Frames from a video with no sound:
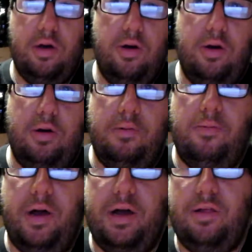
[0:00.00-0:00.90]
Um,
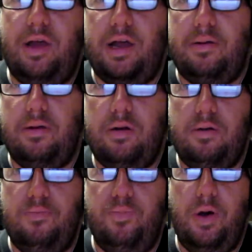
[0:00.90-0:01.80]
I like
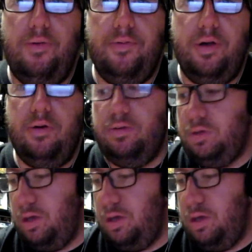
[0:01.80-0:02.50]
Bodos,